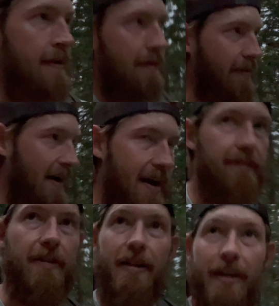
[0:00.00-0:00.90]
If I have
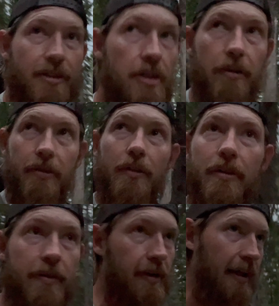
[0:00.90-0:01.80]
to take shelter,
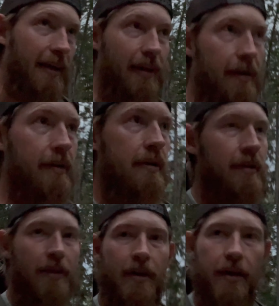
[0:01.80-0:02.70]
then I can,
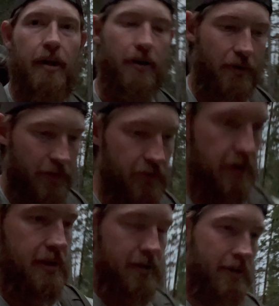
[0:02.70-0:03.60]
under a tree.